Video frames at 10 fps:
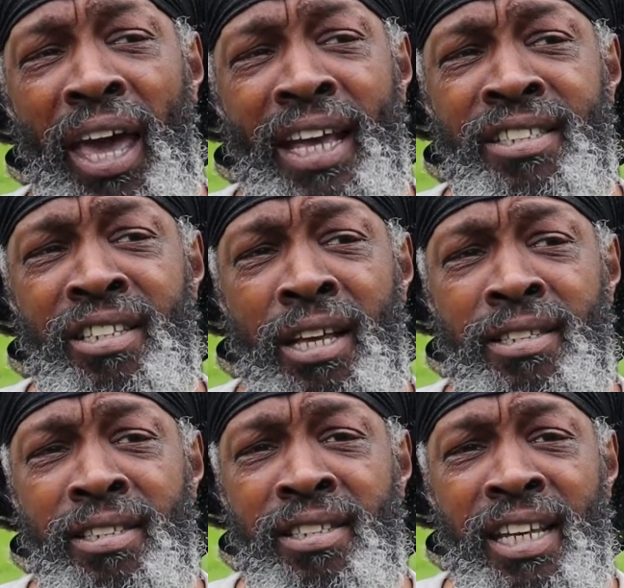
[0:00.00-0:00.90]
Exercise
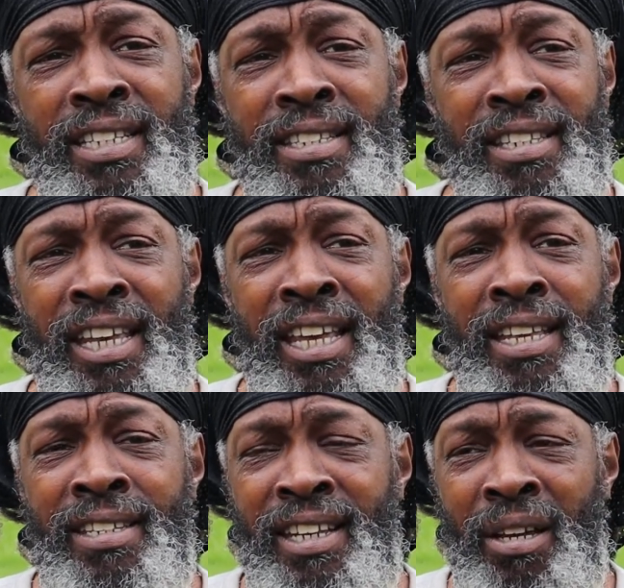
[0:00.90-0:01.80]
is as
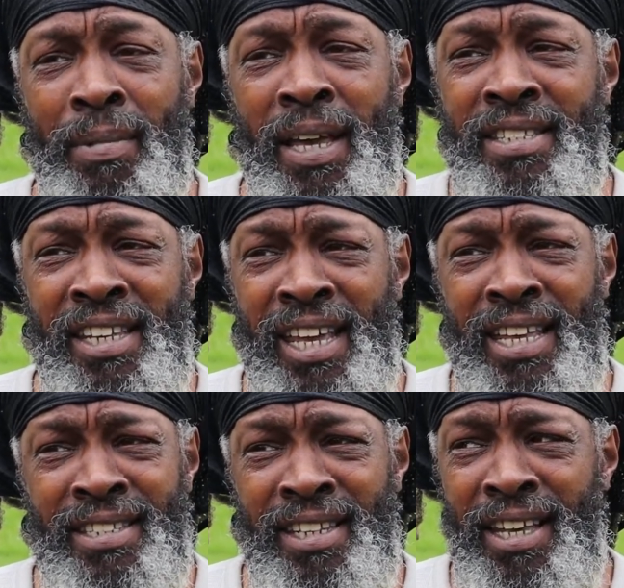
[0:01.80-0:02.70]
easy, can be as
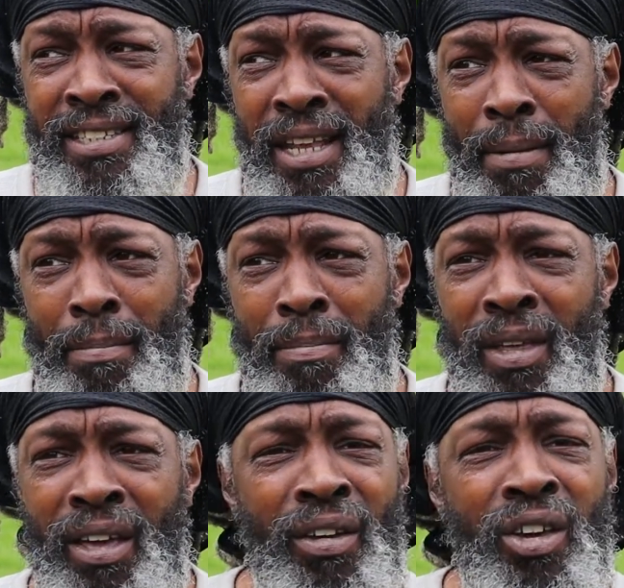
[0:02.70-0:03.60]
easy as
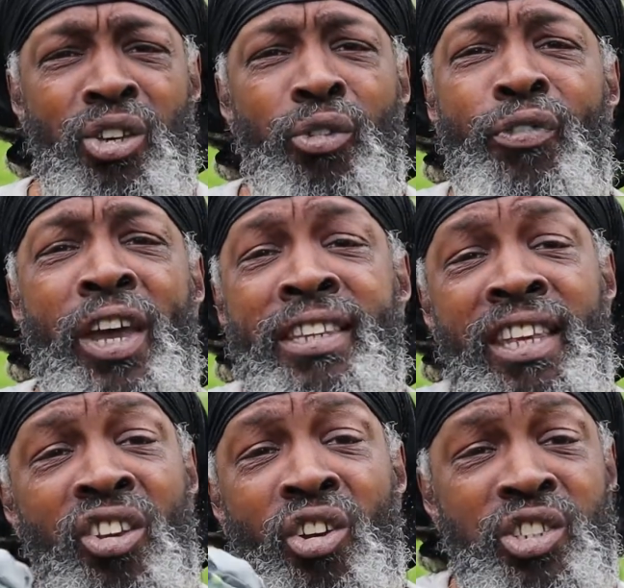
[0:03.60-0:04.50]
you
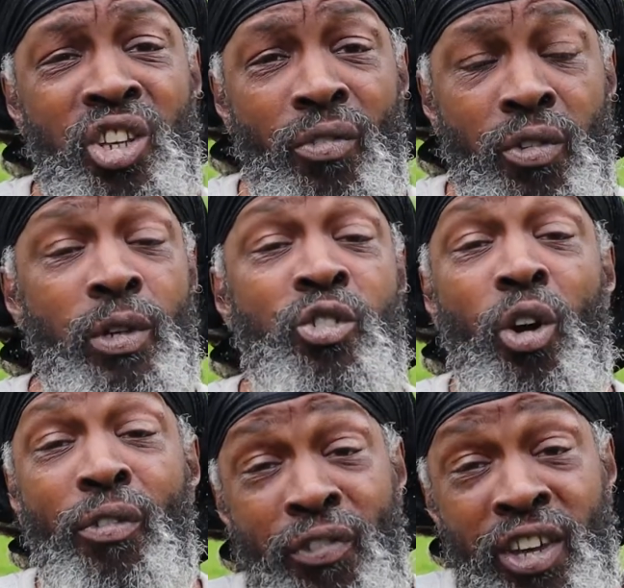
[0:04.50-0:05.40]
feeding yourself. You
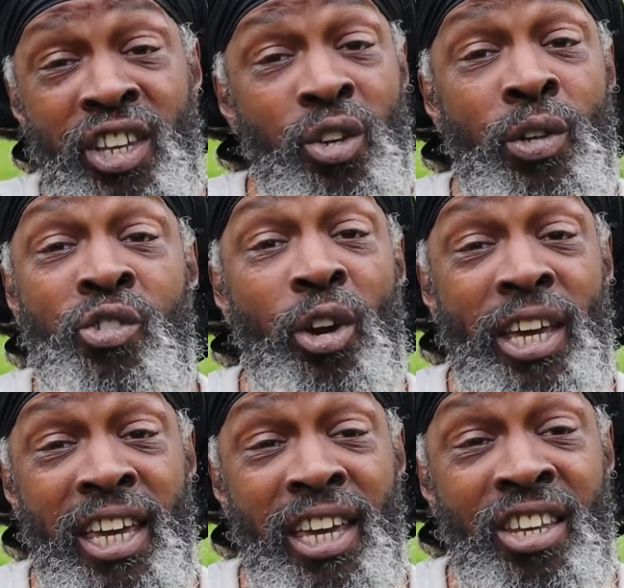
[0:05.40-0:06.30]
enjoy
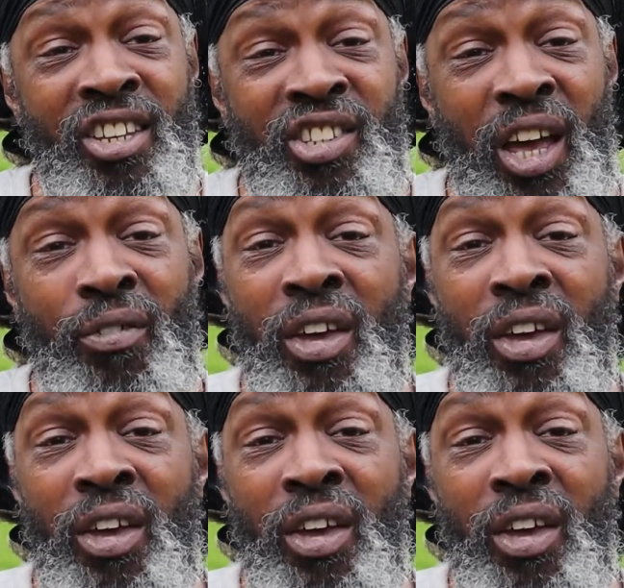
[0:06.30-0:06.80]
eating yourself.